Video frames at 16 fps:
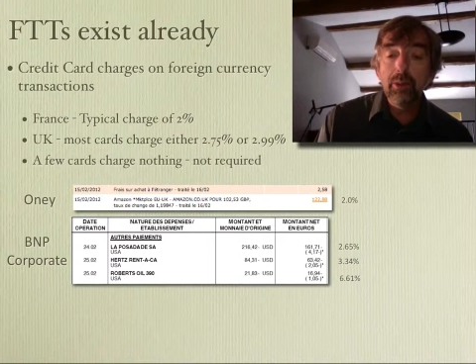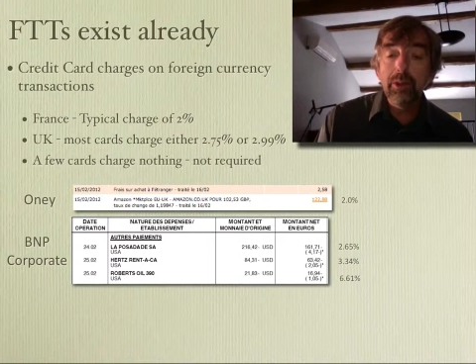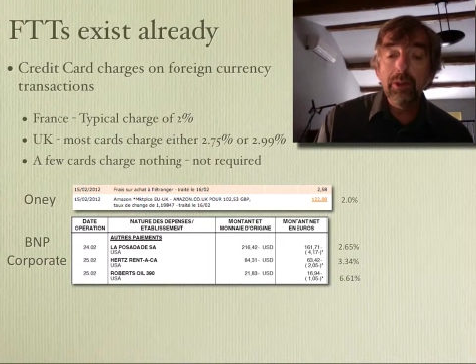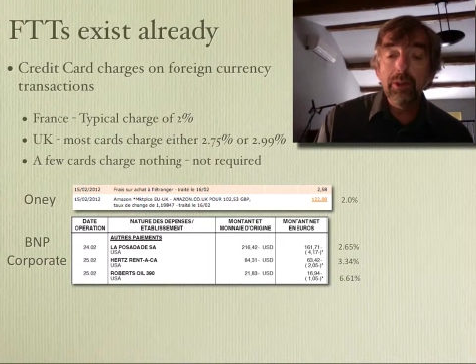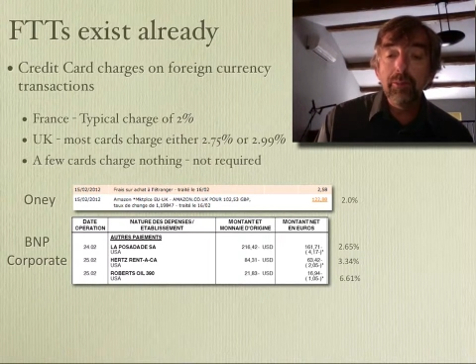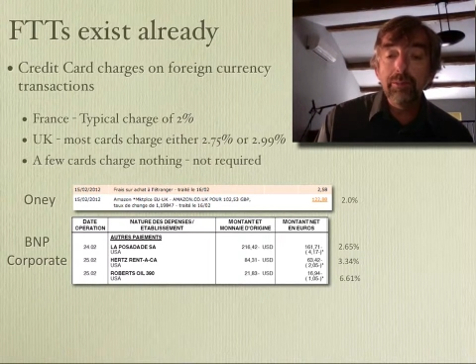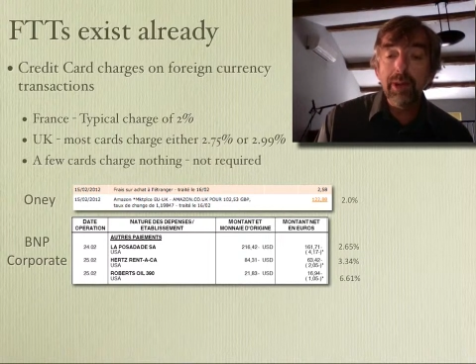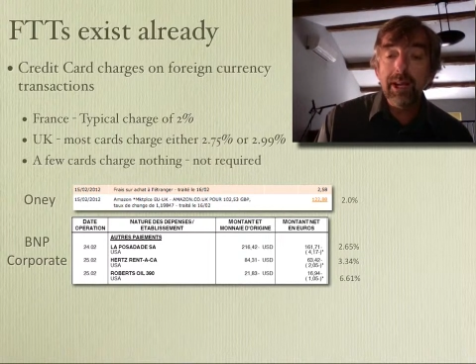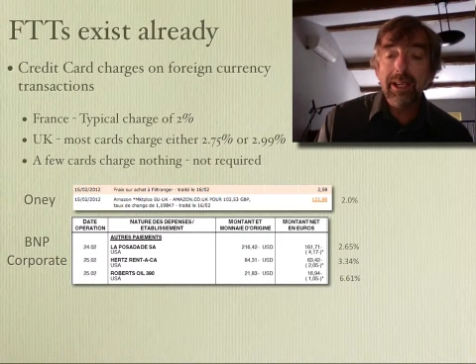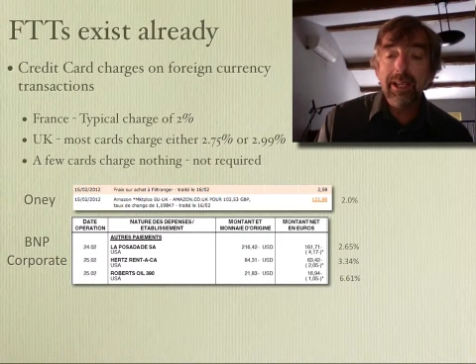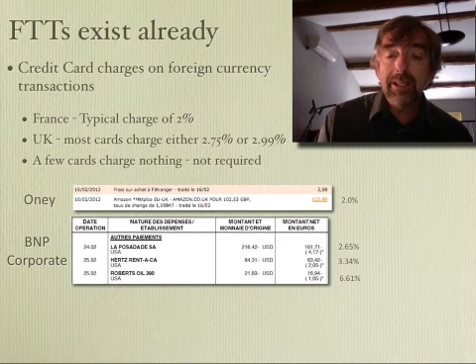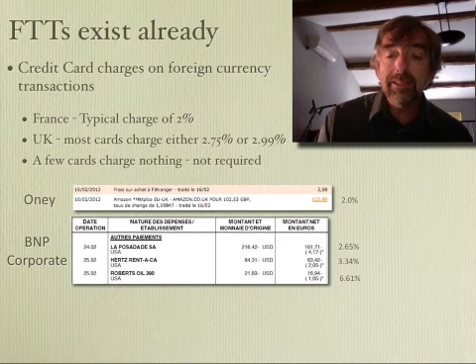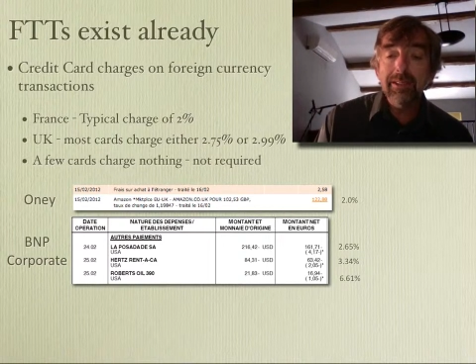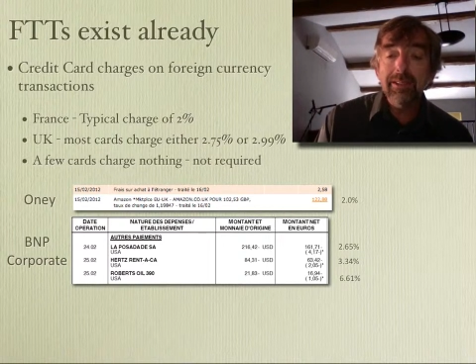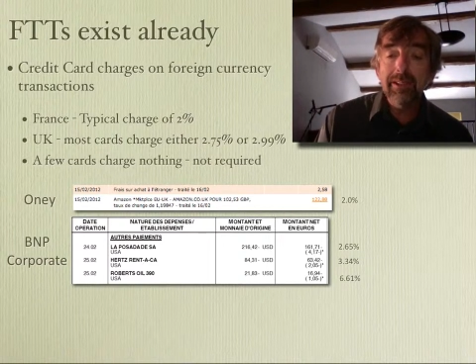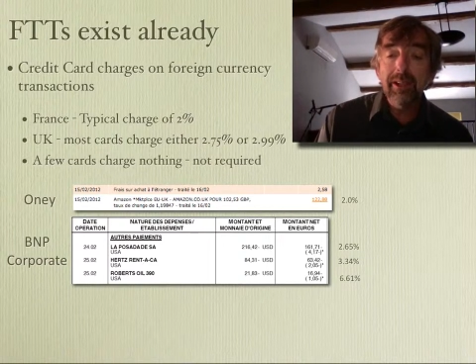within
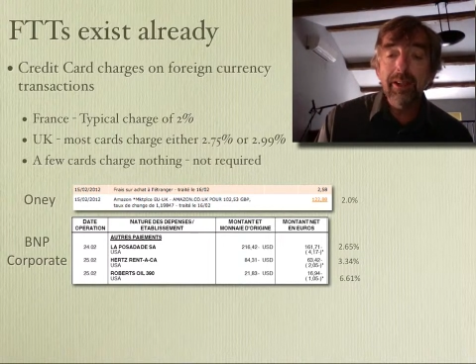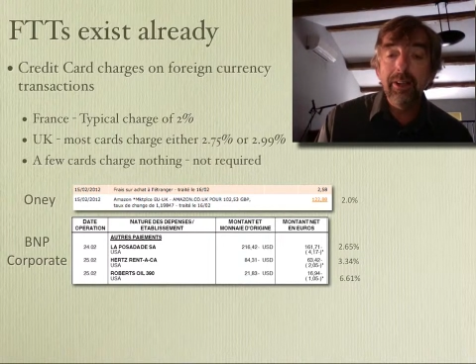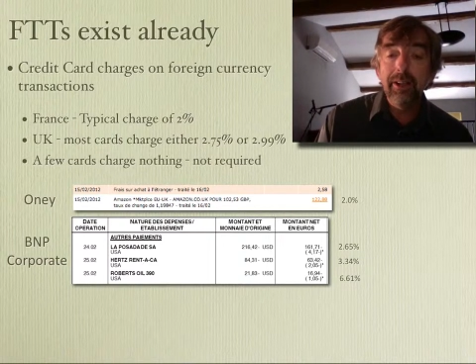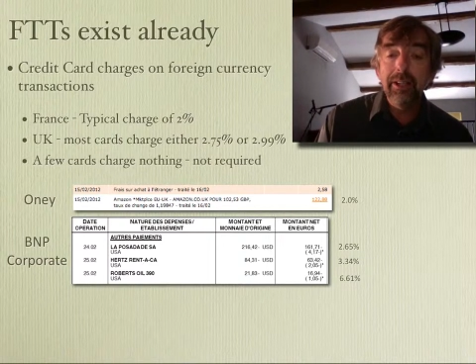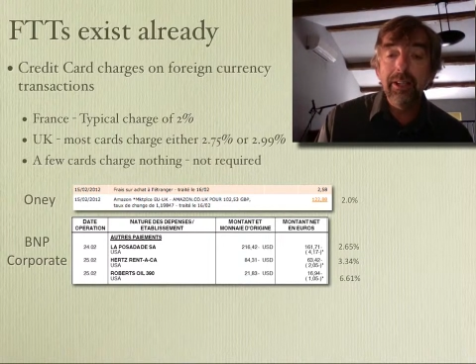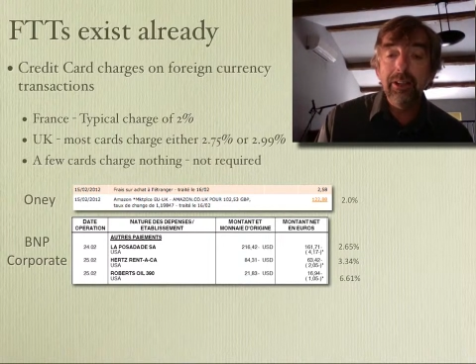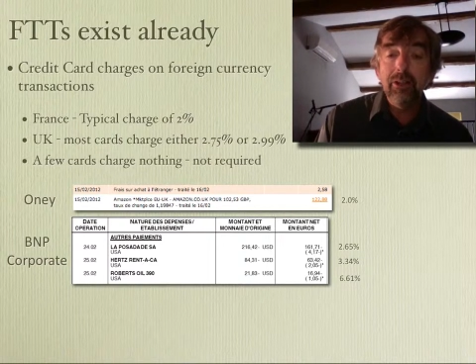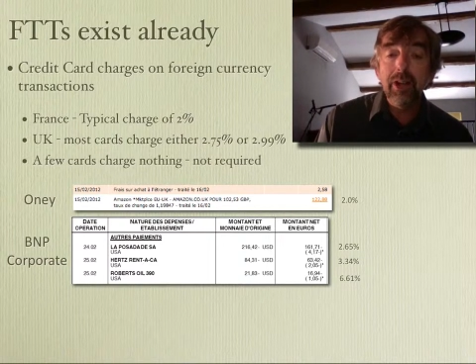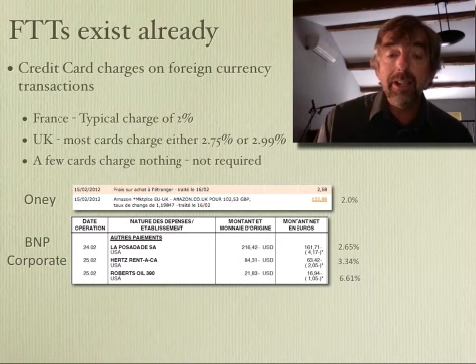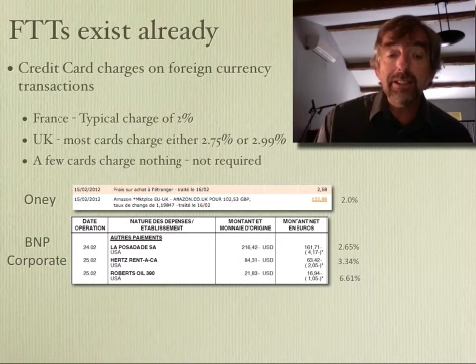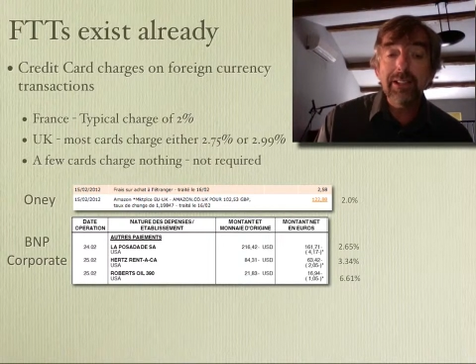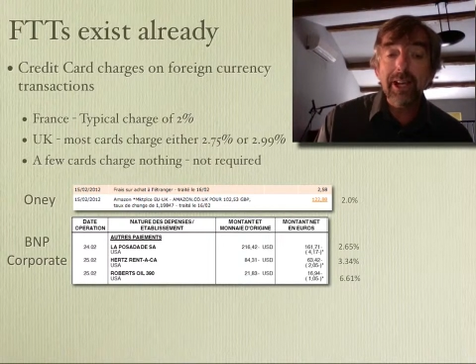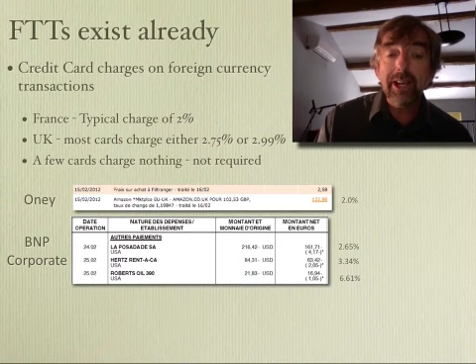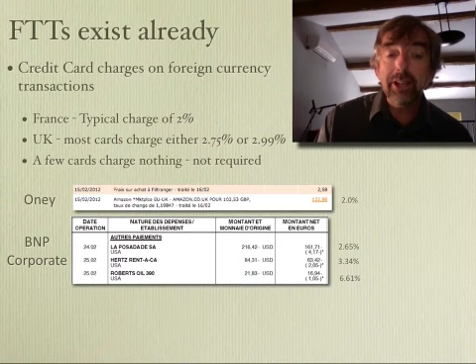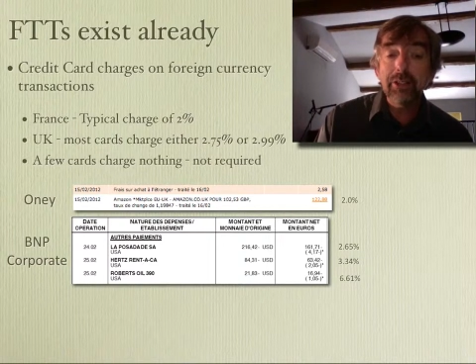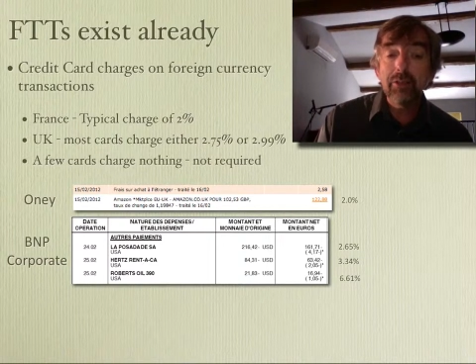brackets, the
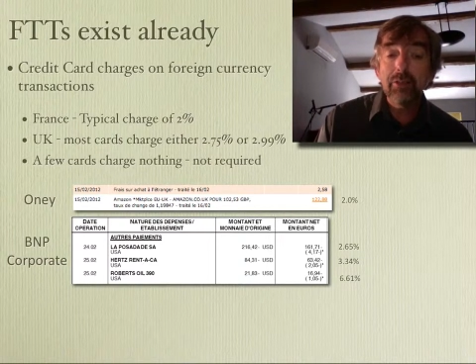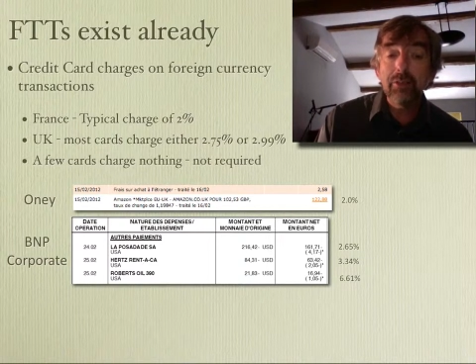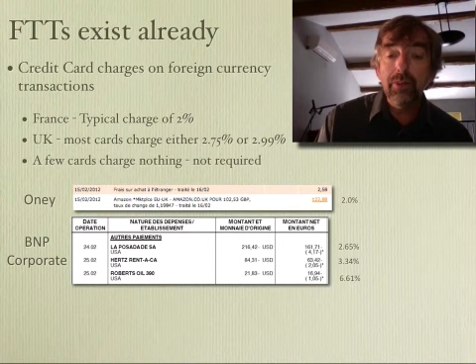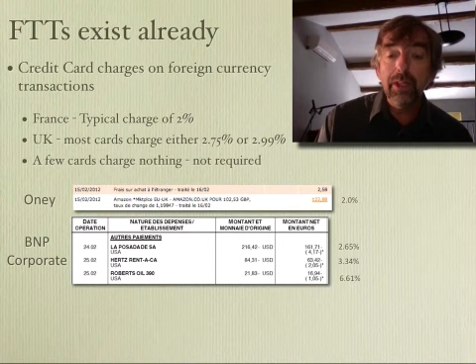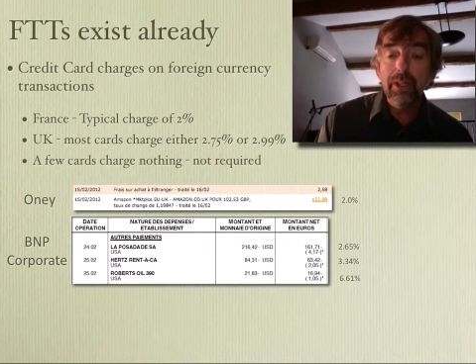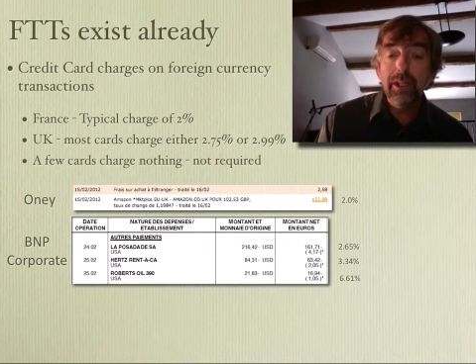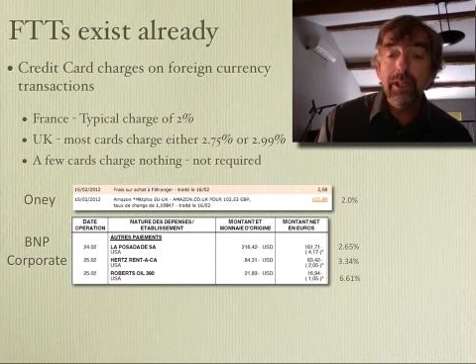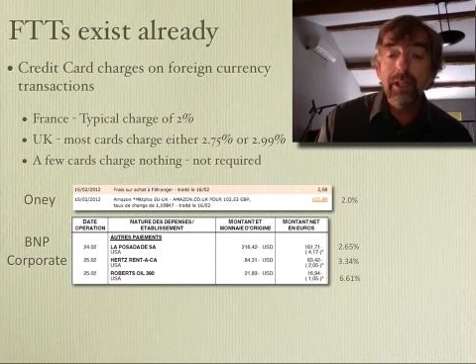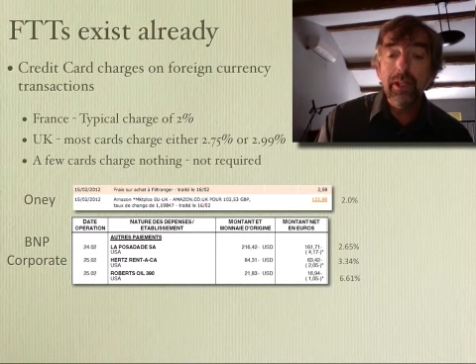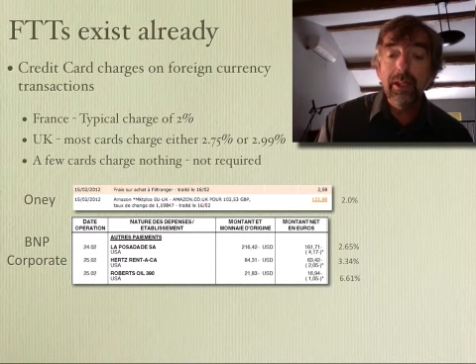transaction fee,